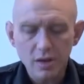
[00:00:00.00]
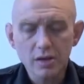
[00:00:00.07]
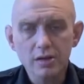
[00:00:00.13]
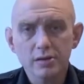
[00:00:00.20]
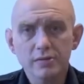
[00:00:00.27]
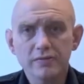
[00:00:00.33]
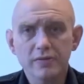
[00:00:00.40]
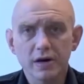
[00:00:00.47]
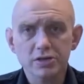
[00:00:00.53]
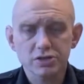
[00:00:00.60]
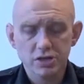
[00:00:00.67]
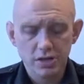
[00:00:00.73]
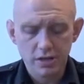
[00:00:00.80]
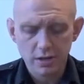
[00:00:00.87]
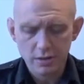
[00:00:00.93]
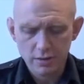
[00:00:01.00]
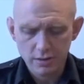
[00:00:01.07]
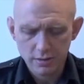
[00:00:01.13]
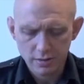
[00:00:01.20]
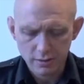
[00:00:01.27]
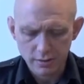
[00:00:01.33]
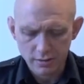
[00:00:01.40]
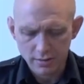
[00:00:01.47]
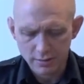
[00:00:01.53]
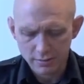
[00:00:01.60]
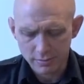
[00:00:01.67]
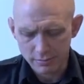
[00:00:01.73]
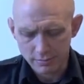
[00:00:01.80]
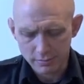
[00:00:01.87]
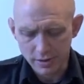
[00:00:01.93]
is functionally
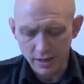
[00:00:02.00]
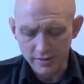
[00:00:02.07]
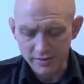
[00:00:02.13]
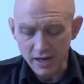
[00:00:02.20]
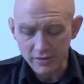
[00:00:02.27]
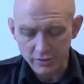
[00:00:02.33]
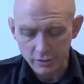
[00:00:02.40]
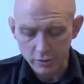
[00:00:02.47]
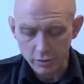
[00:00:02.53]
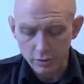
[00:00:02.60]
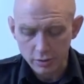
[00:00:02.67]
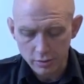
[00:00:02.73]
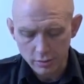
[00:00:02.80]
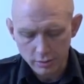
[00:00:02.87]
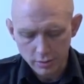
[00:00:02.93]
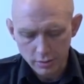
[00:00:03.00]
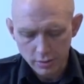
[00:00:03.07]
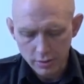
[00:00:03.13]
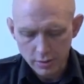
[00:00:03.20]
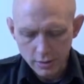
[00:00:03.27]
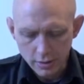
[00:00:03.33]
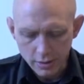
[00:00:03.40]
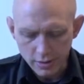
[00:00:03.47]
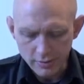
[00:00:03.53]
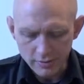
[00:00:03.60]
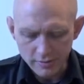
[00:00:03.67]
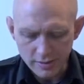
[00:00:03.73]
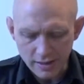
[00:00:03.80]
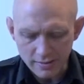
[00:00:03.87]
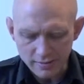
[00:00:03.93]
identical in the
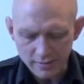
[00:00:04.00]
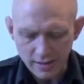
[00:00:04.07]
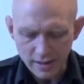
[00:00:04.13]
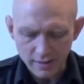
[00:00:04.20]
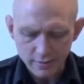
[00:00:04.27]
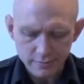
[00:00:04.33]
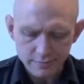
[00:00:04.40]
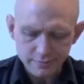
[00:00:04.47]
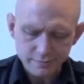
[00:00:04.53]
sense that